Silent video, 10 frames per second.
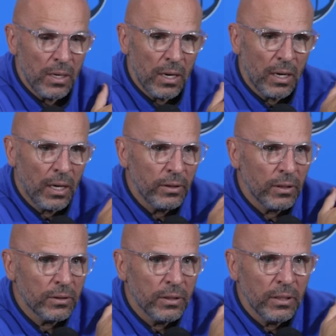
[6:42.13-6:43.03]
Yeah, I
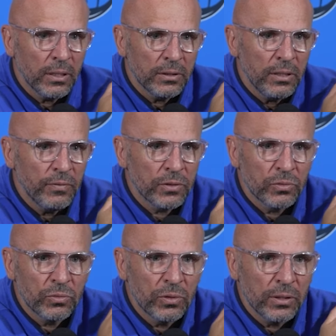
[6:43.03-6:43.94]
thought the defense
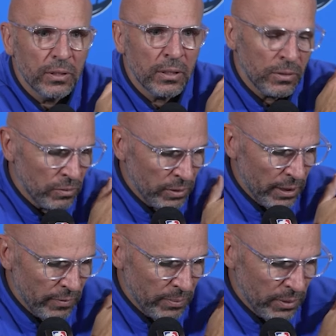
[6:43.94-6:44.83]
was really good. I know we
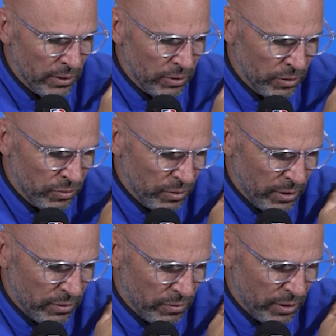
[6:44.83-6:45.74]
gave up
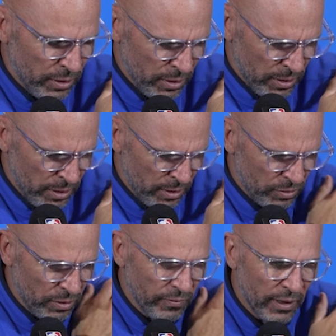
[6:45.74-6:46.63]
123 or
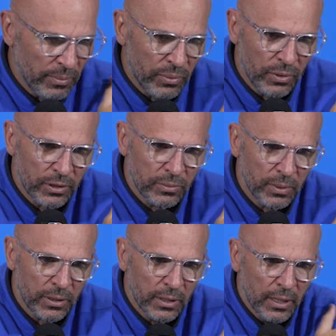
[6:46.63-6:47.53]
25 points,
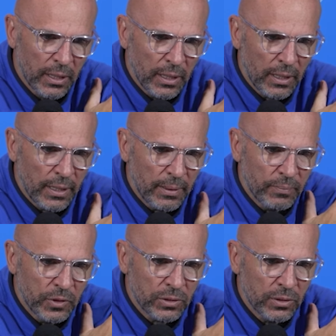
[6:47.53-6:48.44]
but
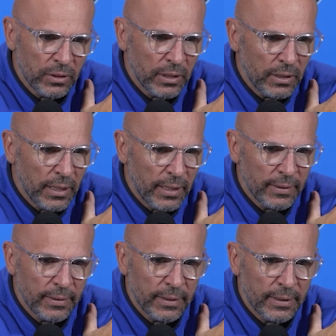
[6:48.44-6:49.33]
just looking at
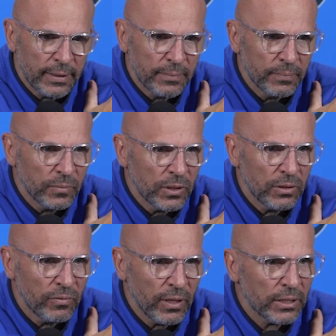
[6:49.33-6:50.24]
the
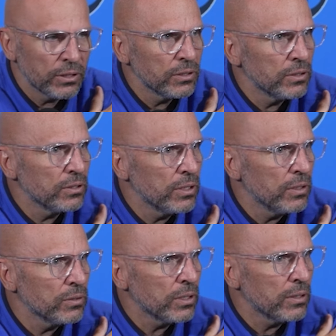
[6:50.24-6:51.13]
deflections, the
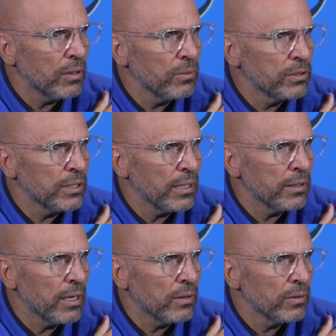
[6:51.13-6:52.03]
steals, I thought we sat
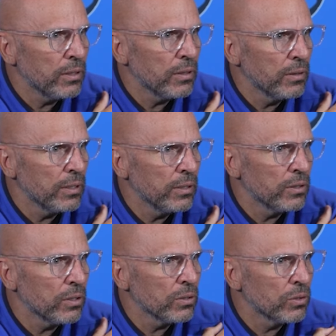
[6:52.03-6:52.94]
down there in the
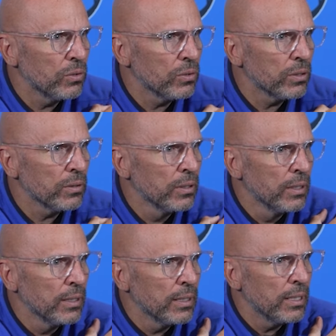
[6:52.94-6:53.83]
third quarter
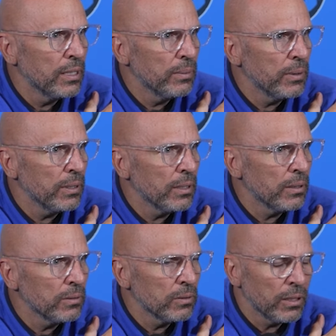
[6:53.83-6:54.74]

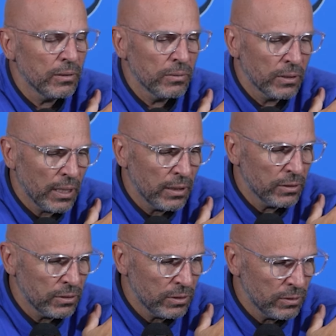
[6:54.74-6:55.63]
and kind of
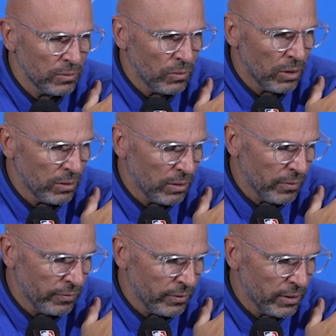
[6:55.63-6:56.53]
turned the water
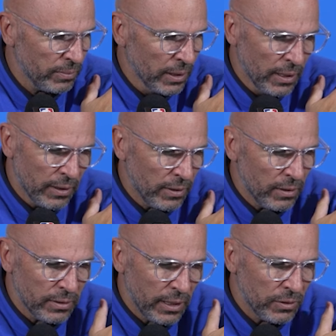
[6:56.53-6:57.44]
off for them. They're
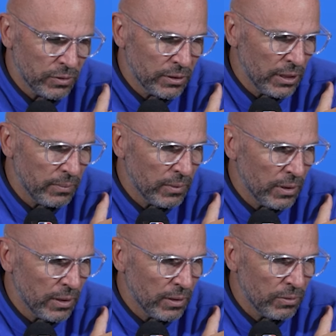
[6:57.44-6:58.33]
a dangerous team.
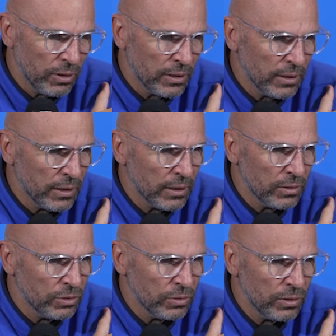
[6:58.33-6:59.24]
Quickley can
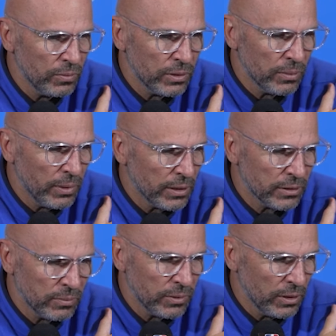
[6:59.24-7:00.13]
shoot it with the
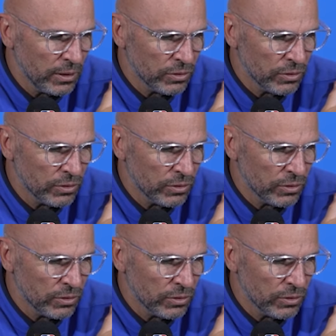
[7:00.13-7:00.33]
best of them, and he can